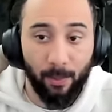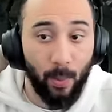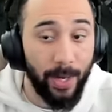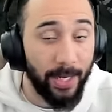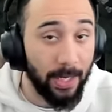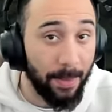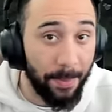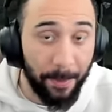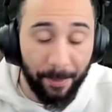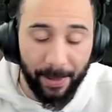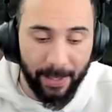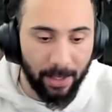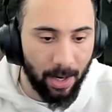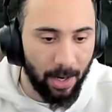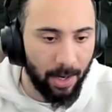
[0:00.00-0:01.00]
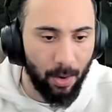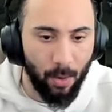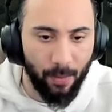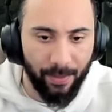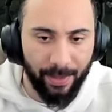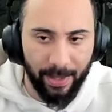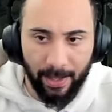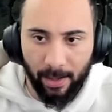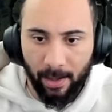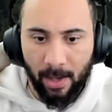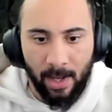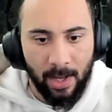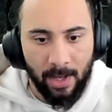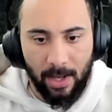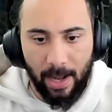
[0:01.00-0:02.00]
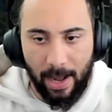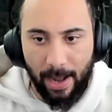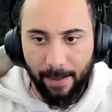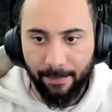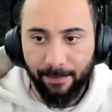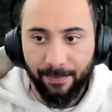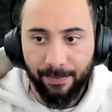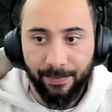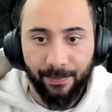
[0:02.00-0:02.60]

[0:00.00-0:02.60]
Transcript: waking up a plague heart over there um